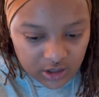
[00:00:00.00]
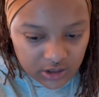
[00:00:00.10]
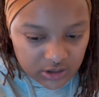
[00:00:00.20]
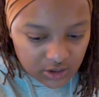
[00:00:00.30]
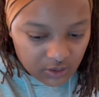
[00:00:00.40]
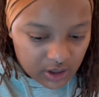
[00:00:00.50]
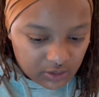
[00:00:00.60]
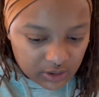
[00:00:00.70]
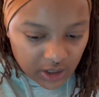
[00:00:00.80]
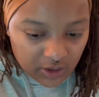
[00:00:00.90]
So I'll
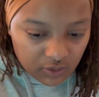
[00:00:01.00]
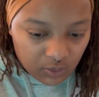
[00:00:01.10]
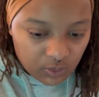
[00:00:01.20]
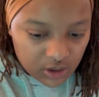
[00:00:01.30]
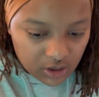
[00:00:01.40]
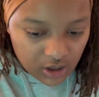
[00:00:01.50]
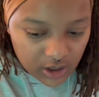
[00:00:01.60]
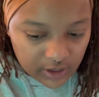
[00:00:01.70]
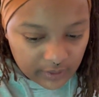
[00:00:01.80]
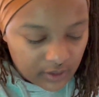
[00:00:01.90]
get to work
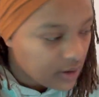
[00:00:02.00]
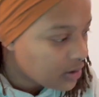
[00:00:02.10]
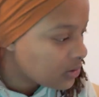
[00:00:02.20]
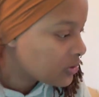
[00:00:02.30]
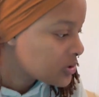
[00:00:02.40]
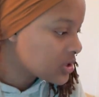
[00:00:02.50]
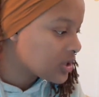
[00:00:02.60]
on those.